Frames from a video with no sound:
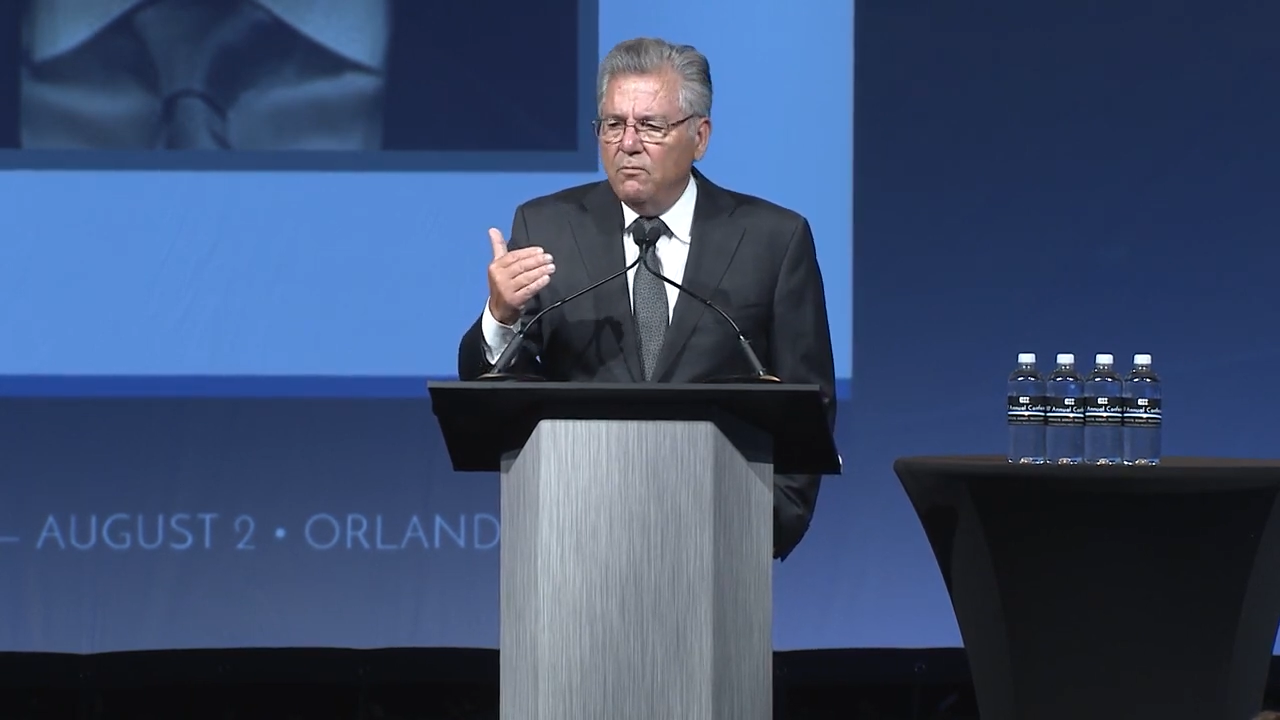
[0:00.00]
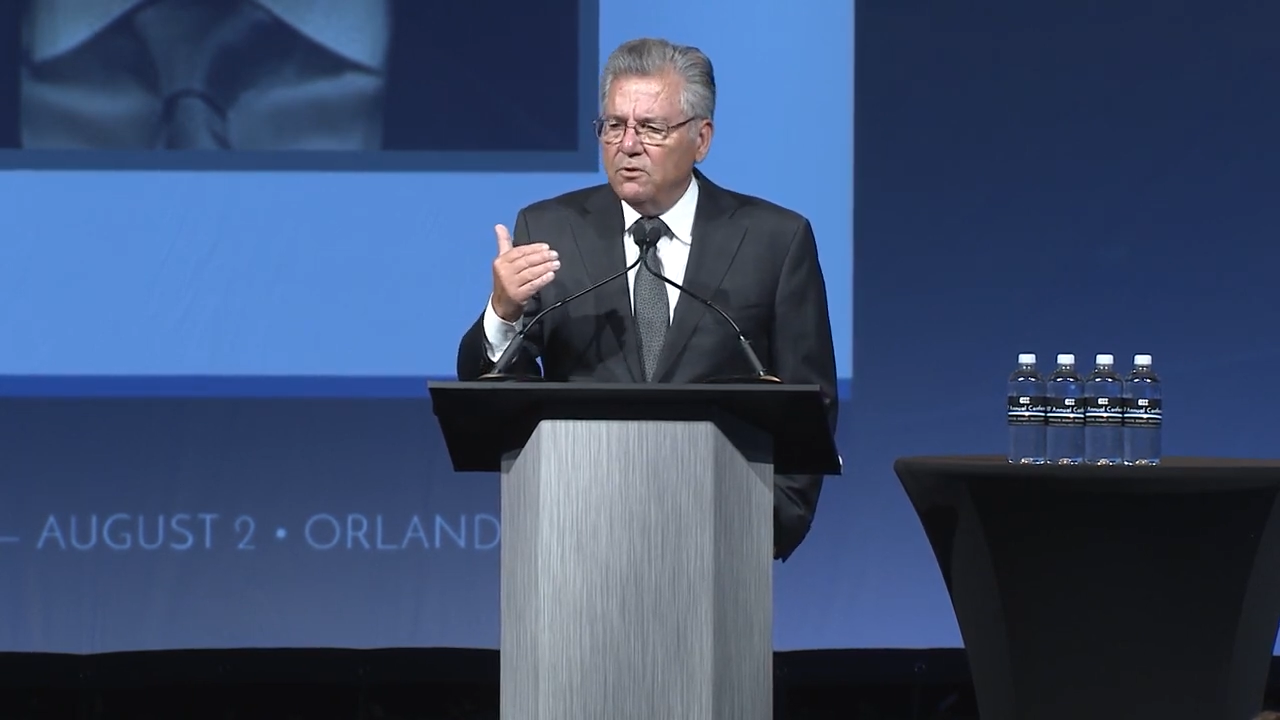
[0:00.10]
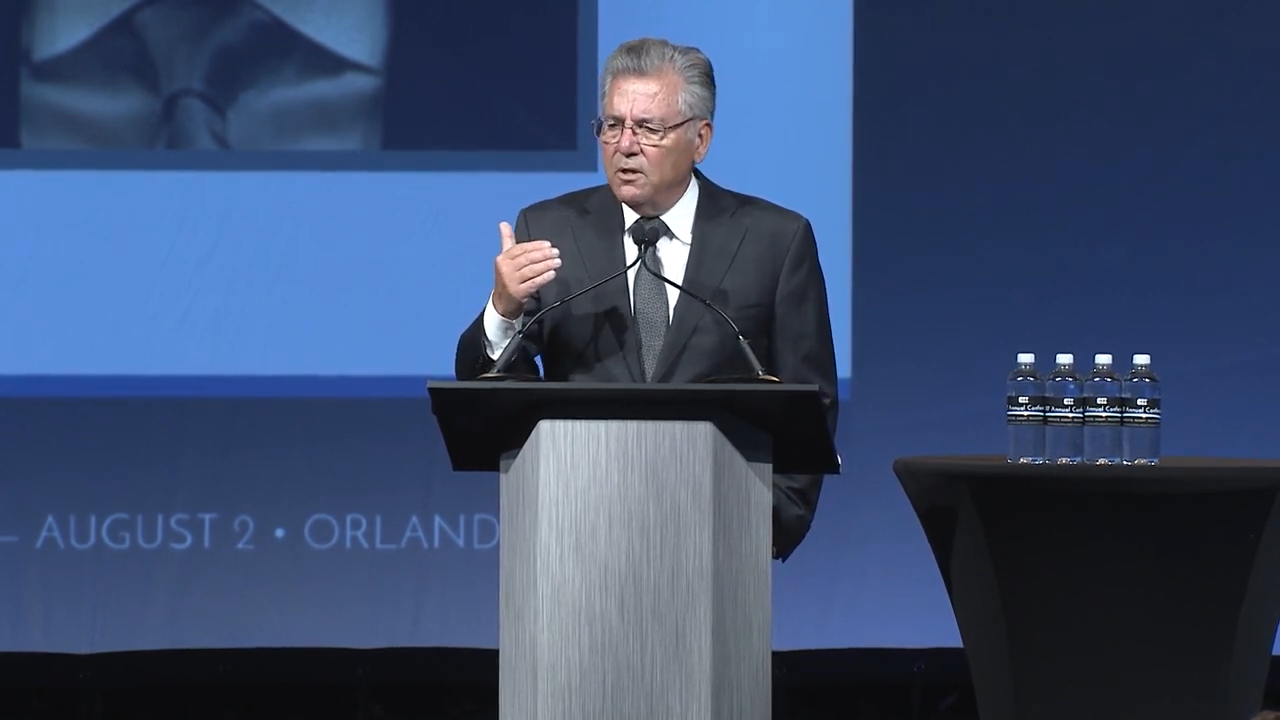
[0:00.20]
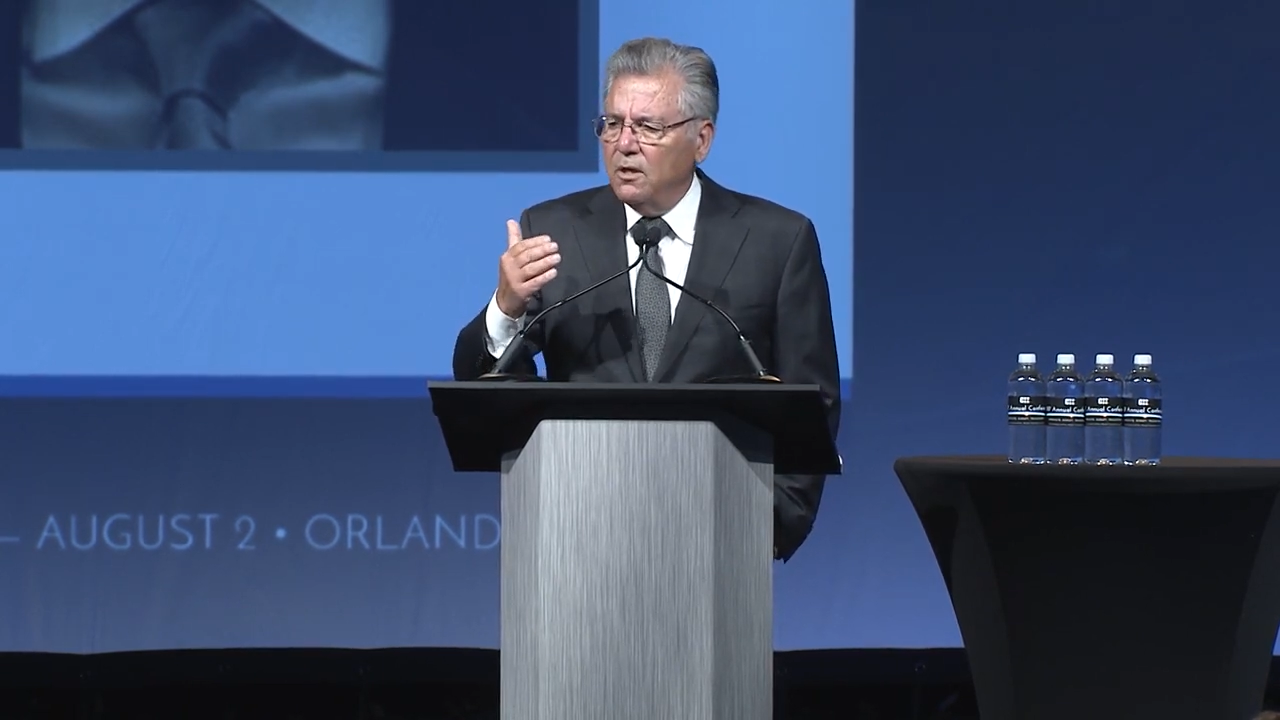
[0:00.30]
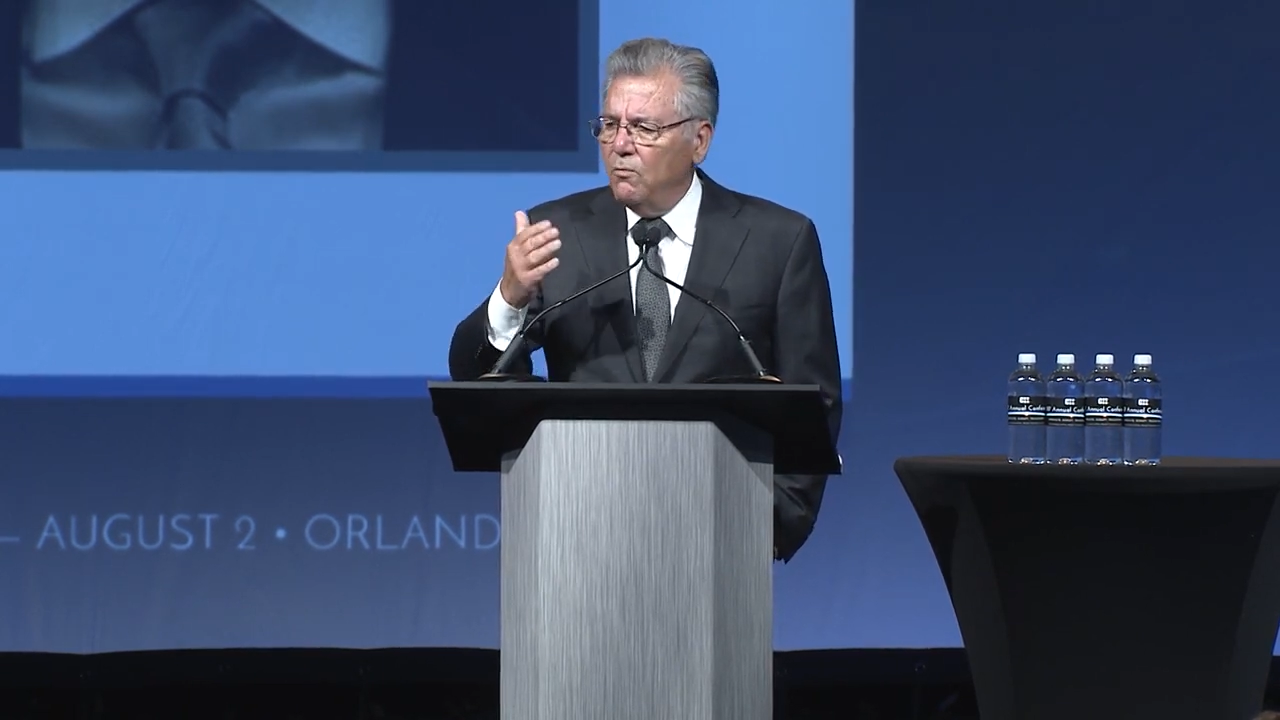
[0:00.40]
was
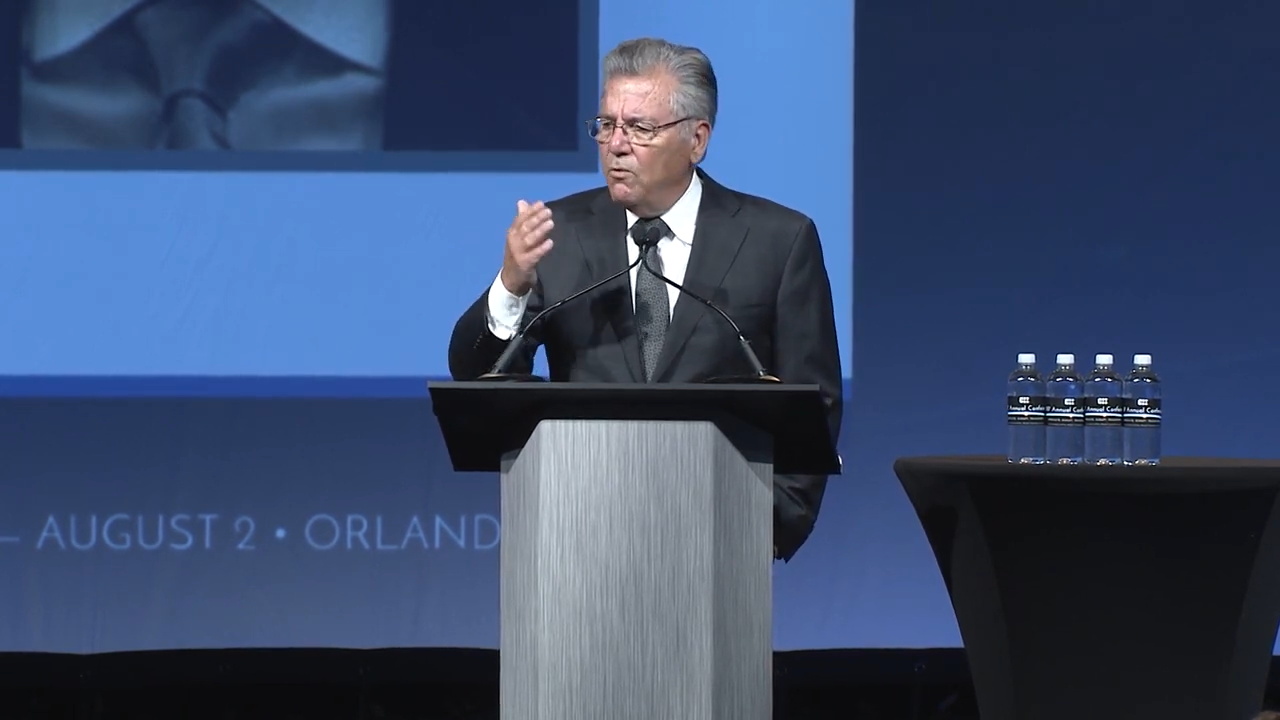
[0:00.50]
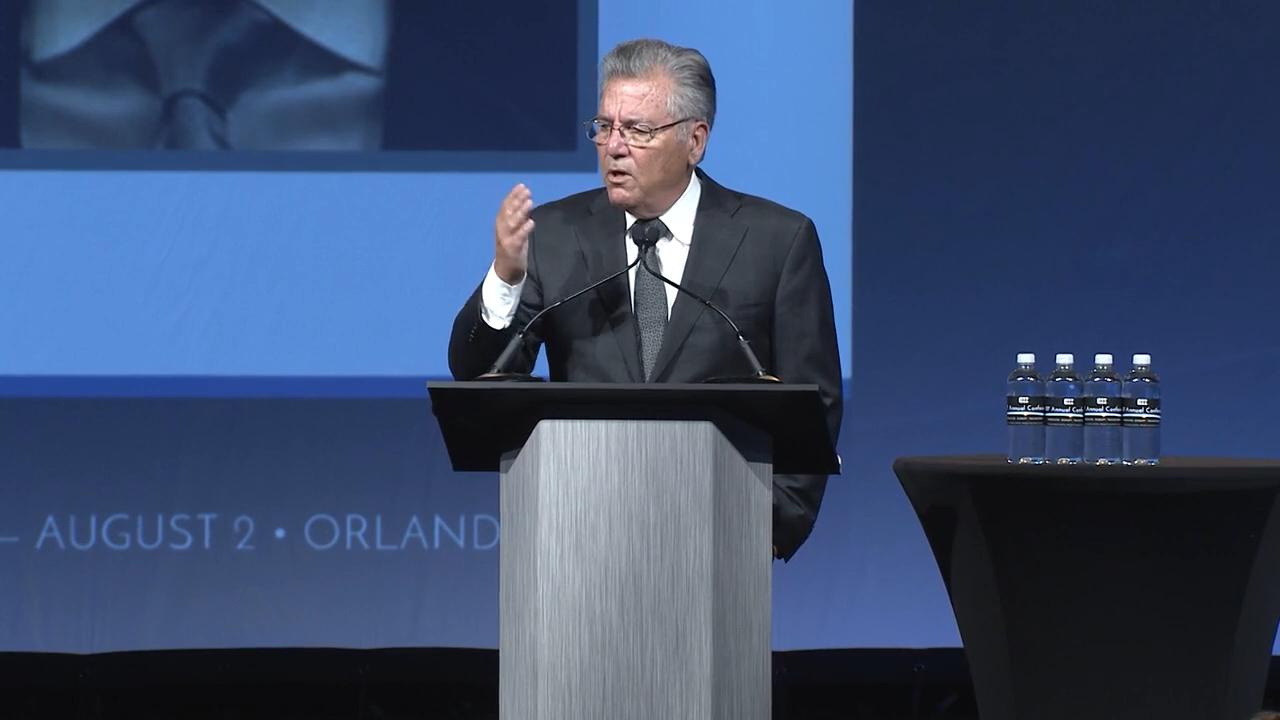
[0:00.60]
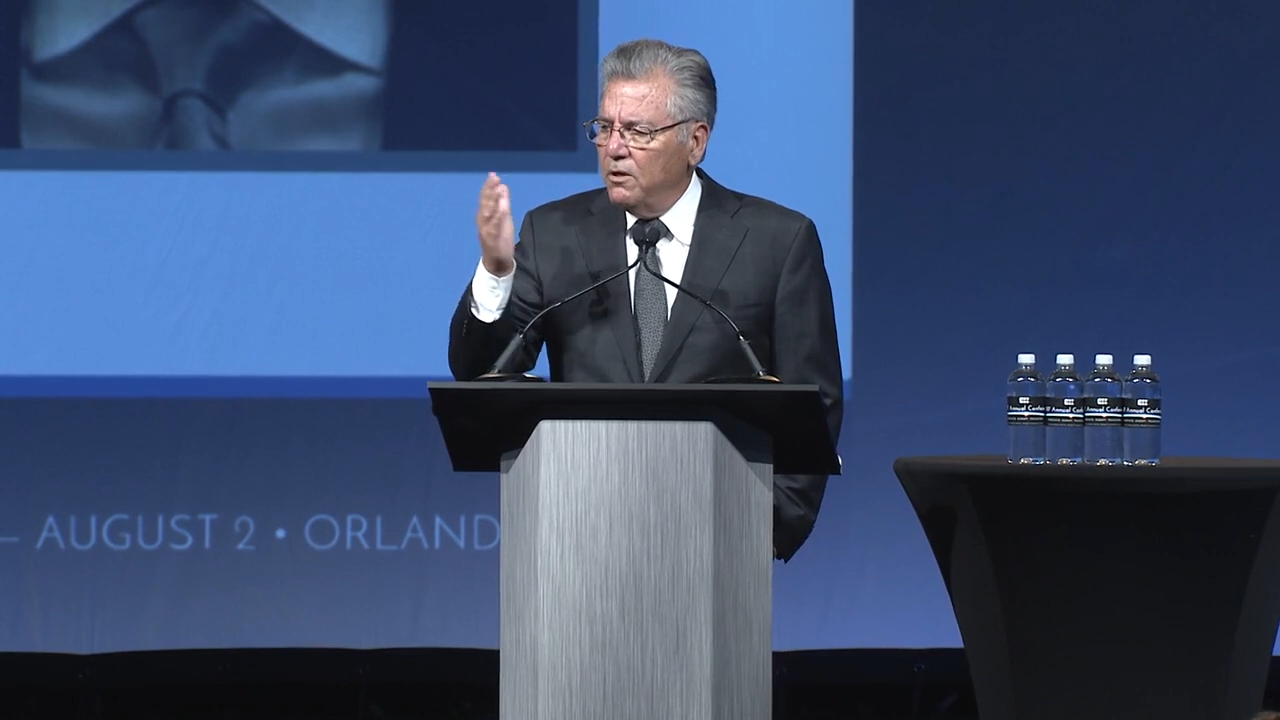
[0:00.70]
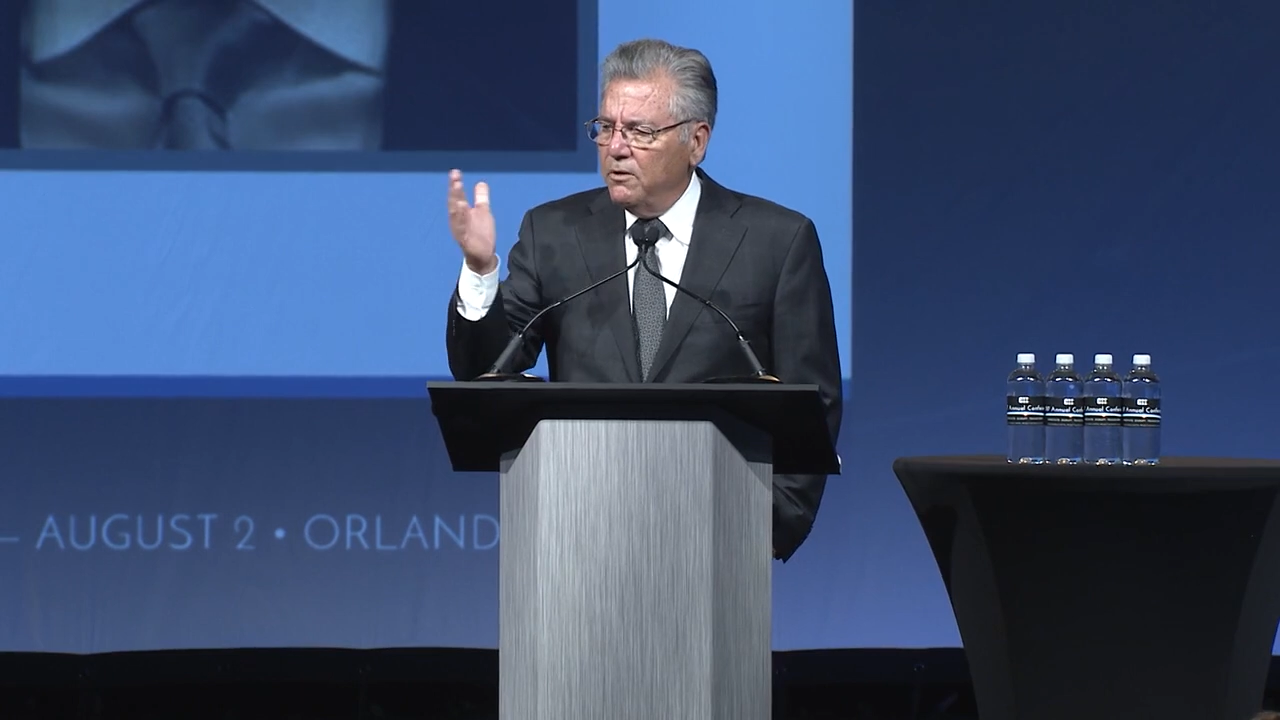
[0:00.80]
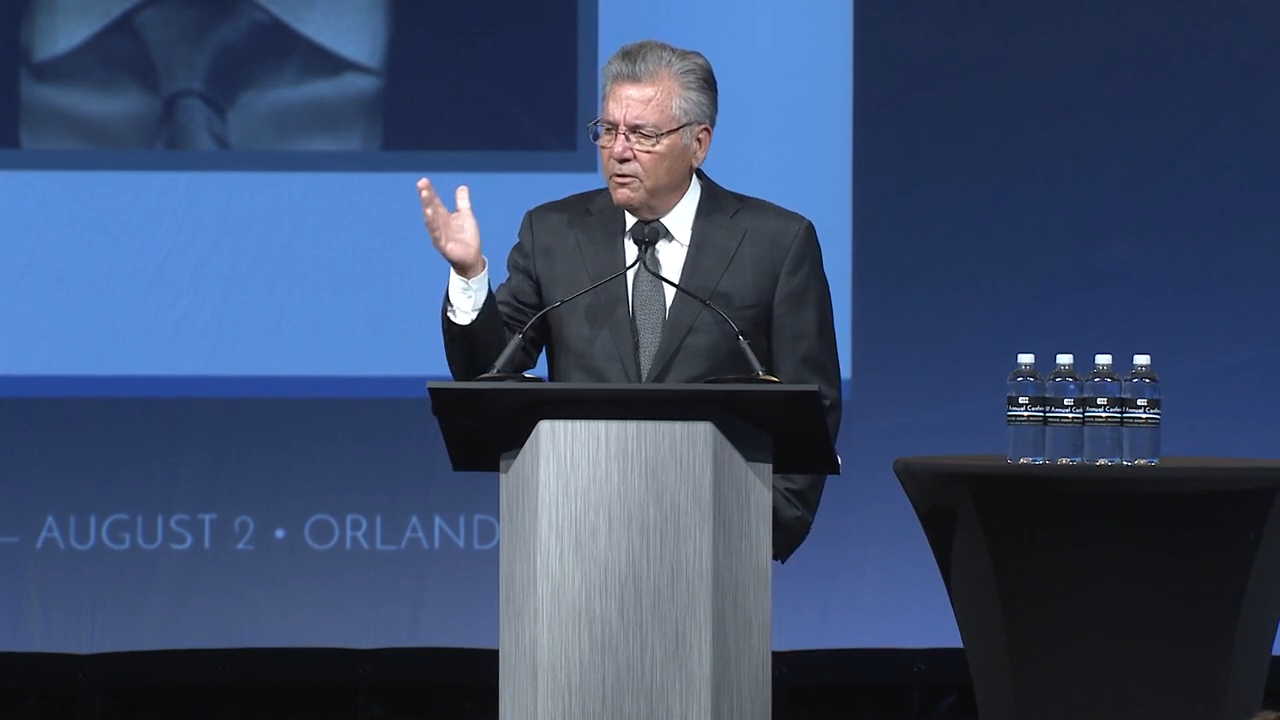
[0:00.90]
kind of wandering